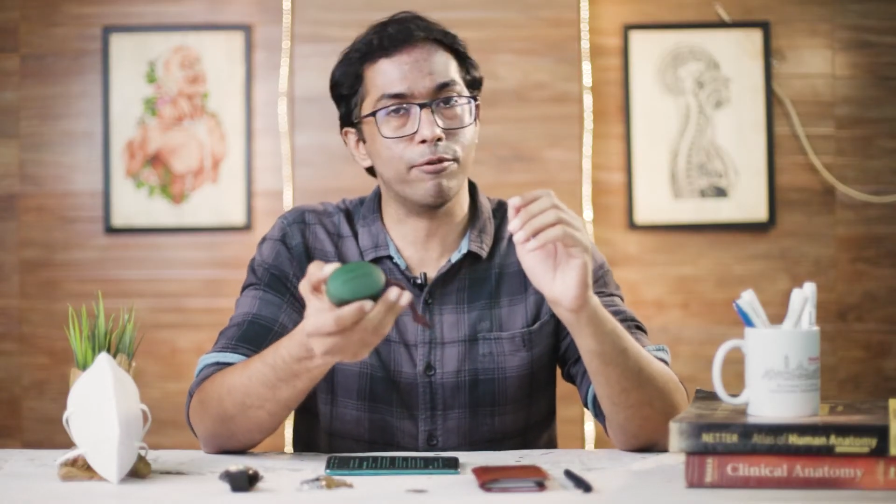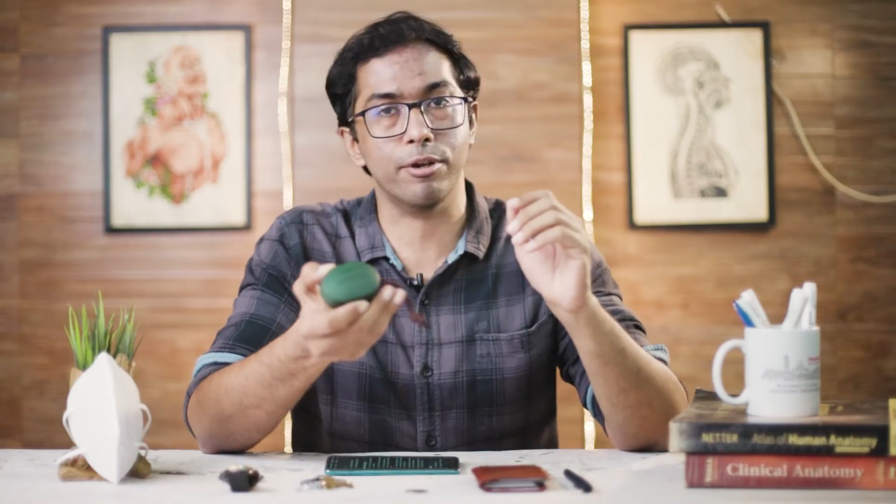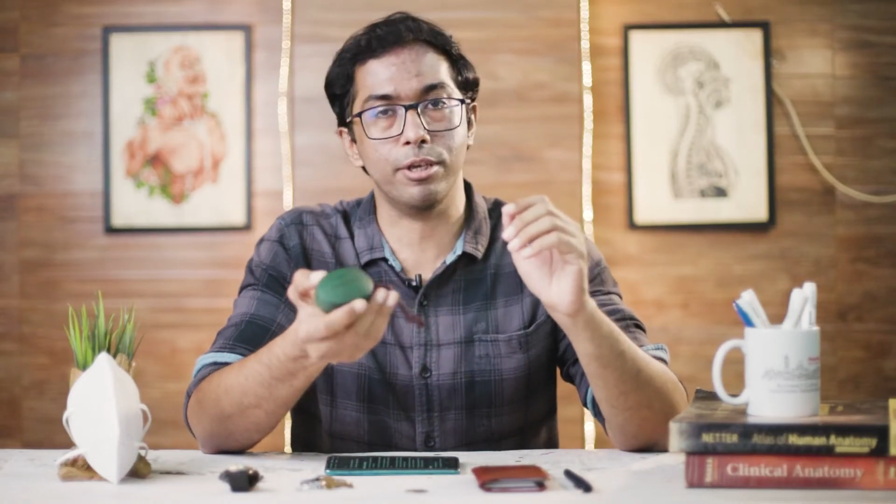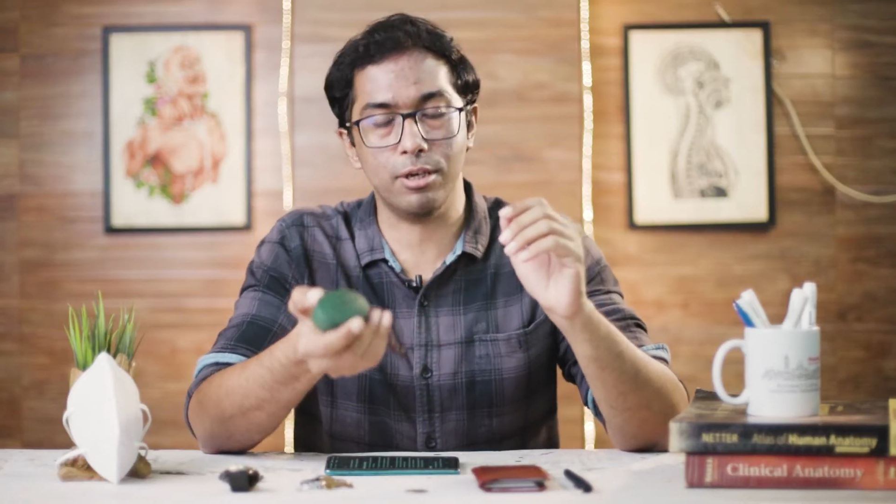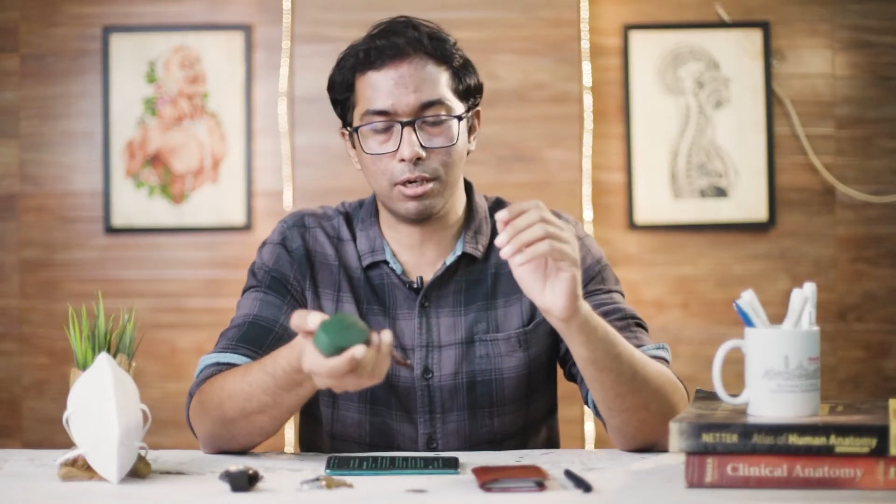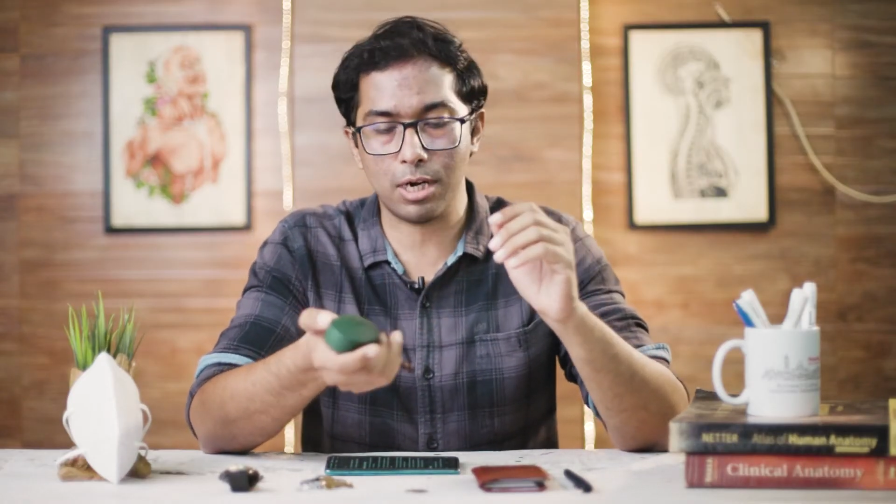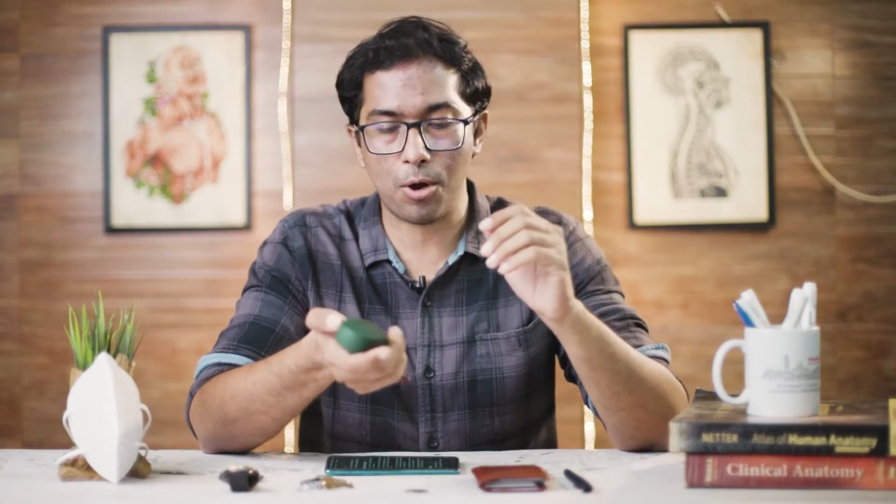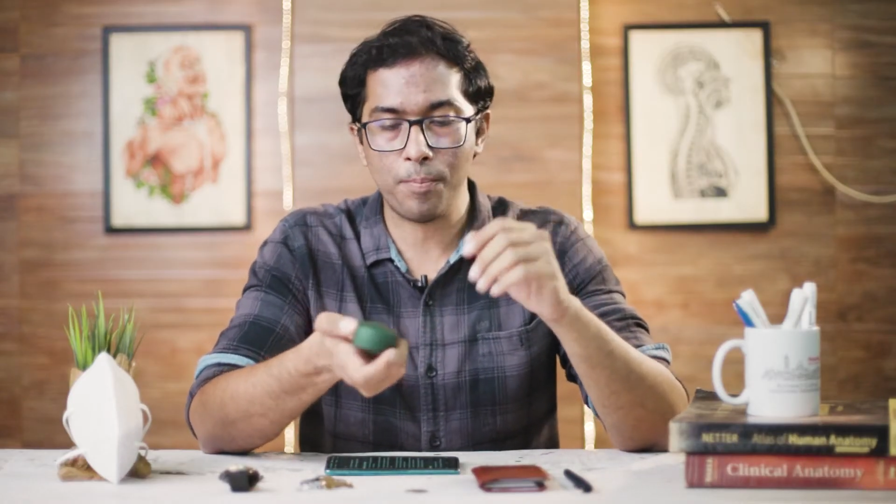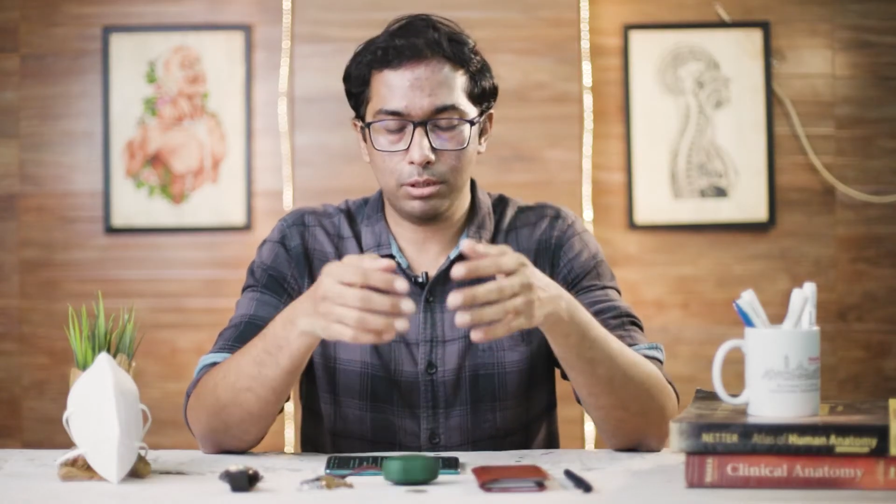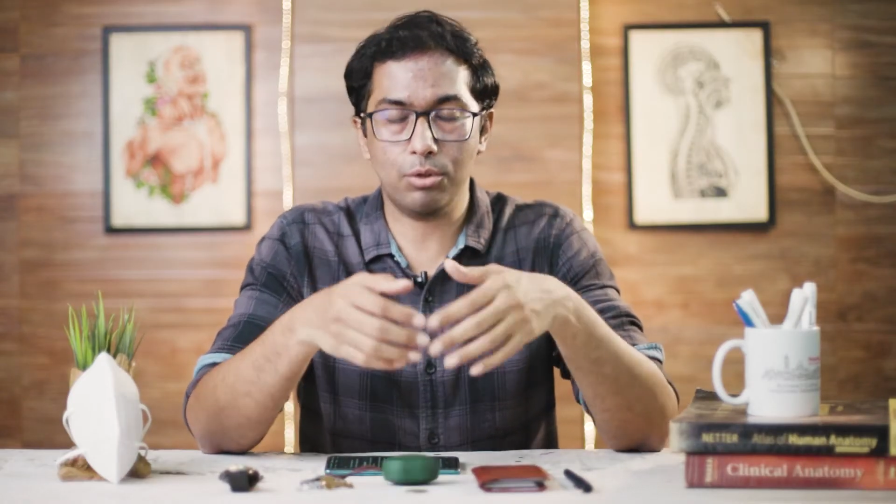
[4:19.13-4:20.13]
for a year
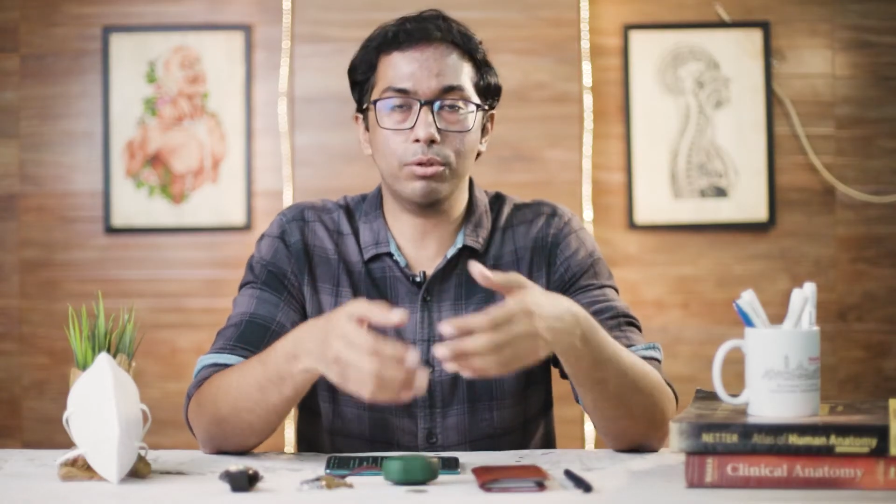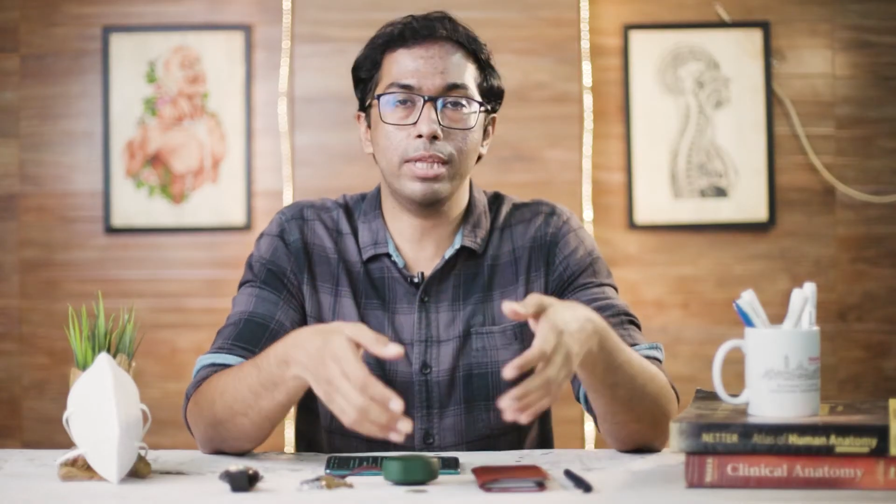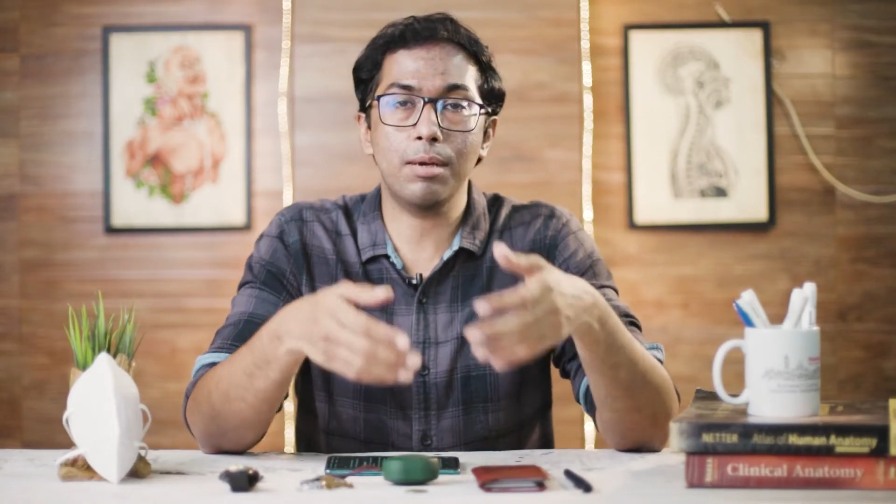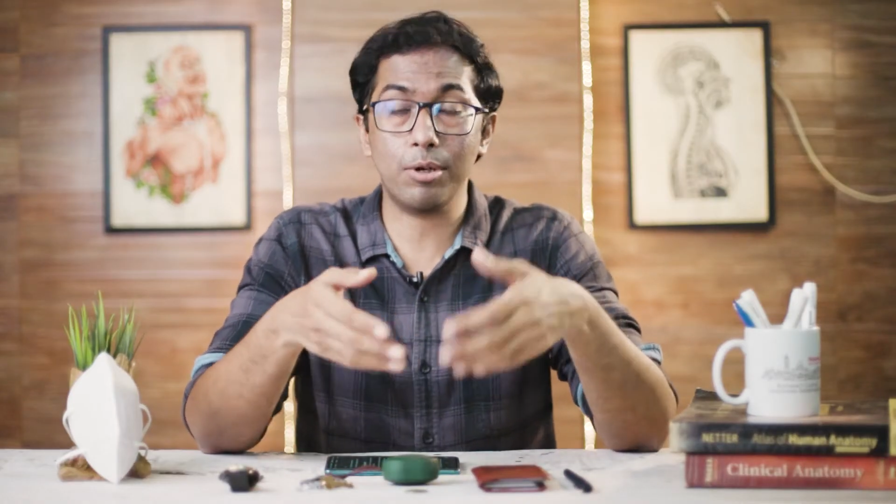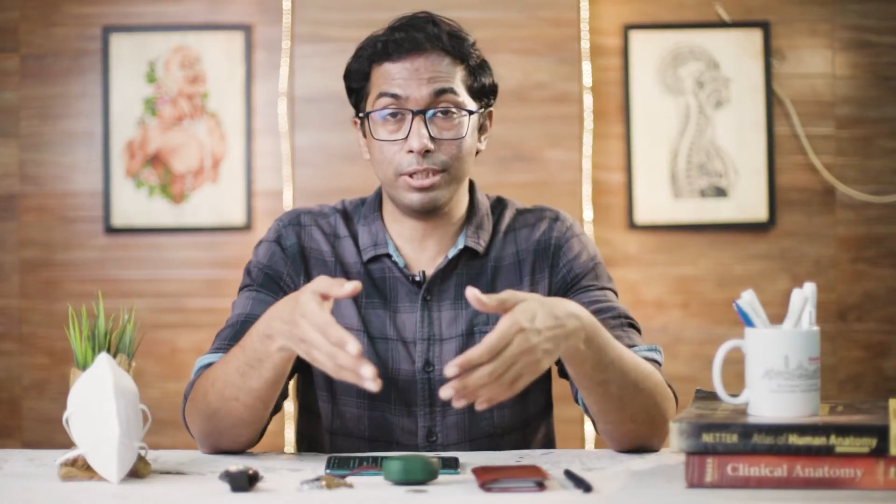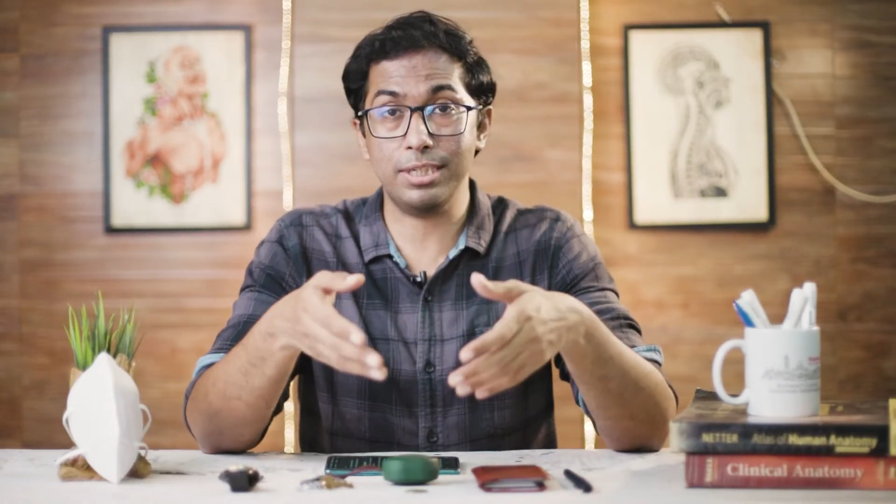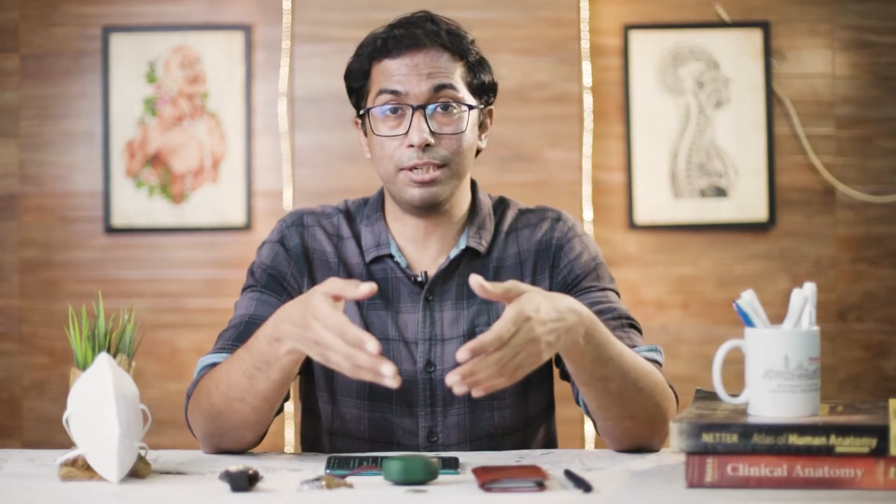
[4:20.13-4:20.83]
now. The good thing about these